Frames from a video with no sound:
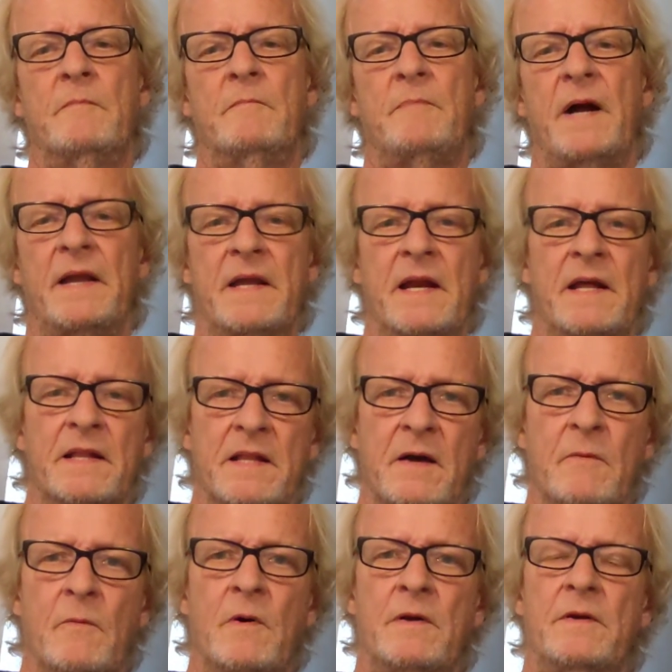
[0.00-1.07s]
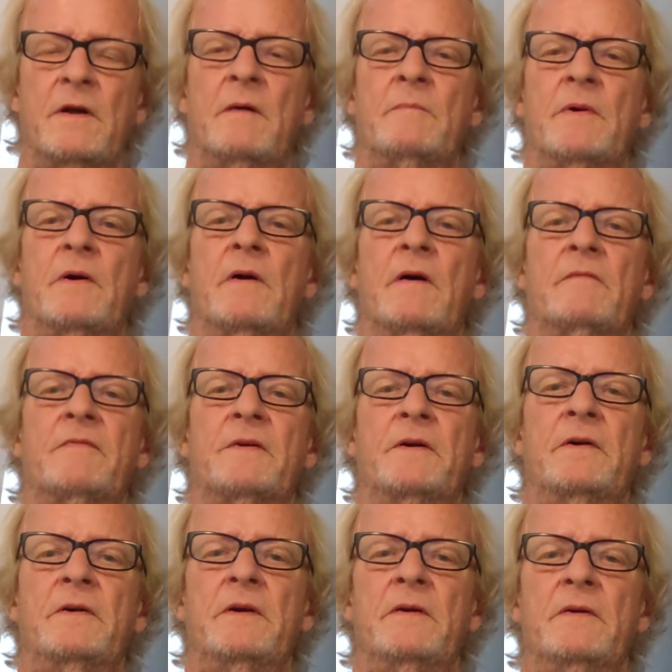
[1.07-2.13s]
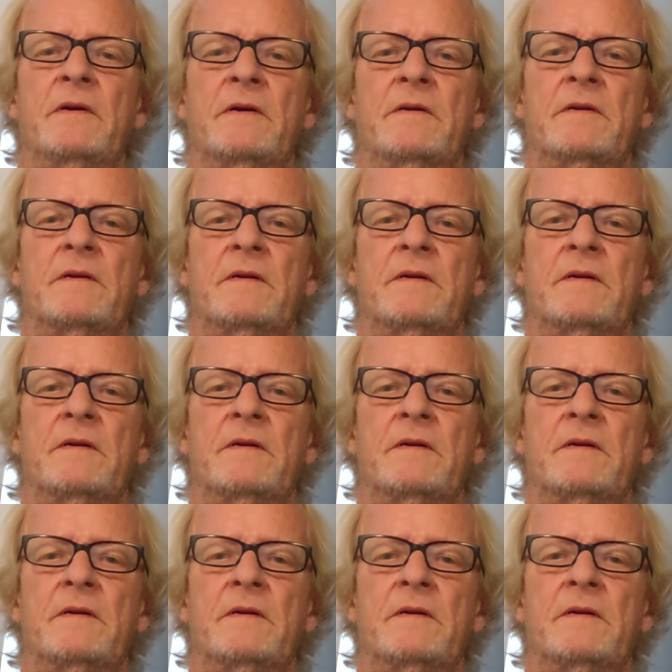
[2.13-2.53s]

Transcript: By getting that one number off your unit,